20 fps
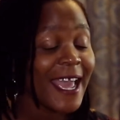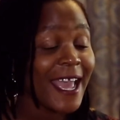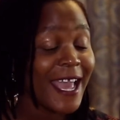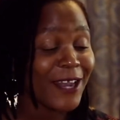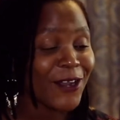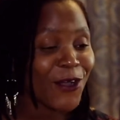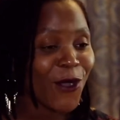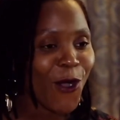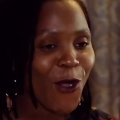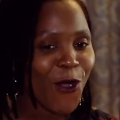
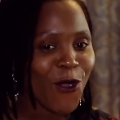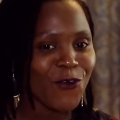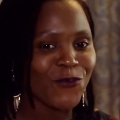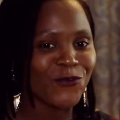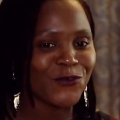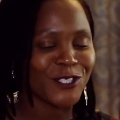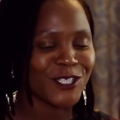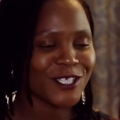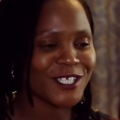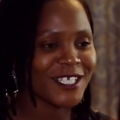And
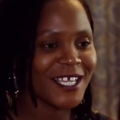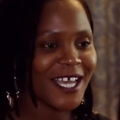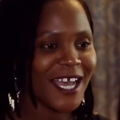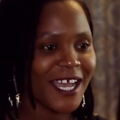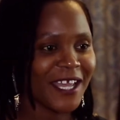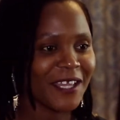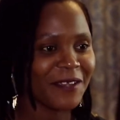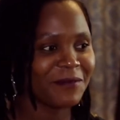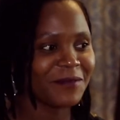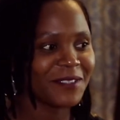
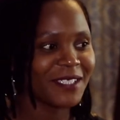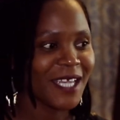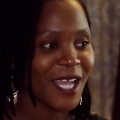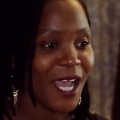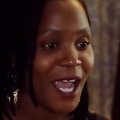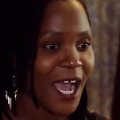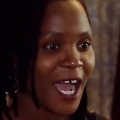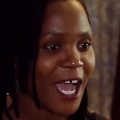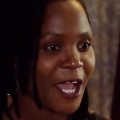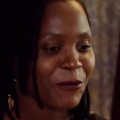oftentimes,
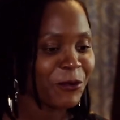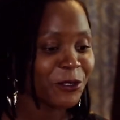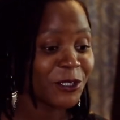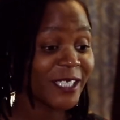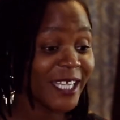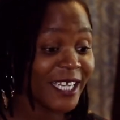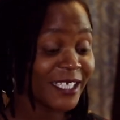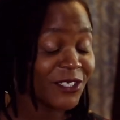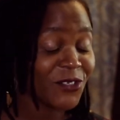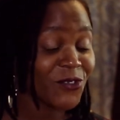I
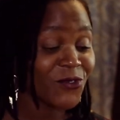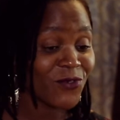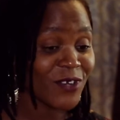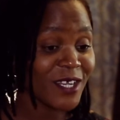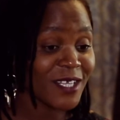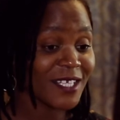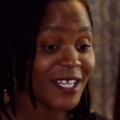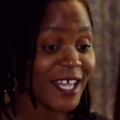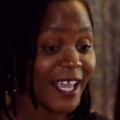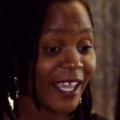would get
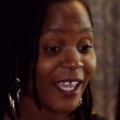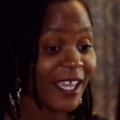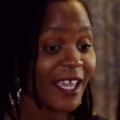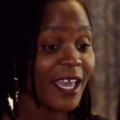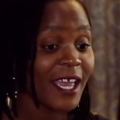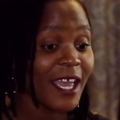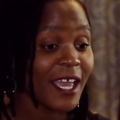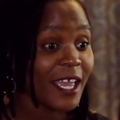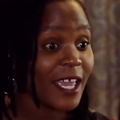threats, like